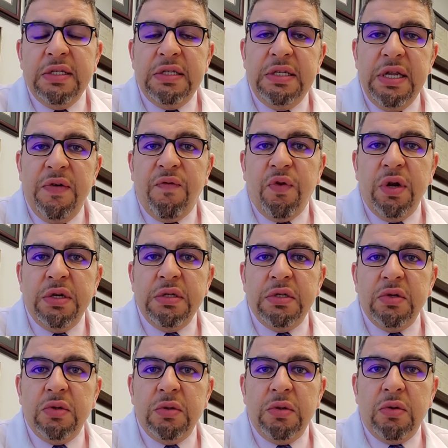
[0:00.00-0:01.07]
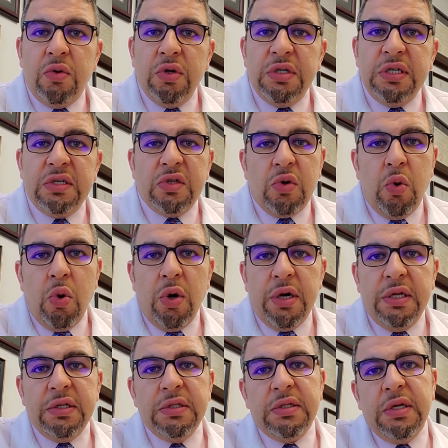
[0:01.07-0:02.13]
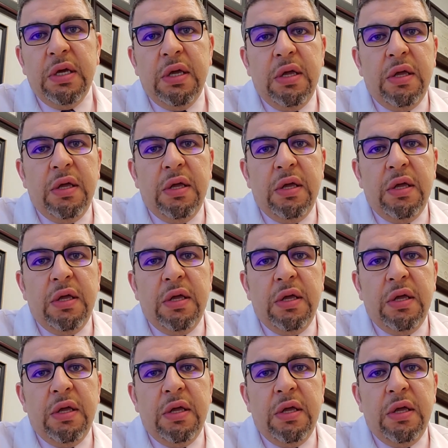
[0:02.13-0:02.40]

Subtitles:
different or discordant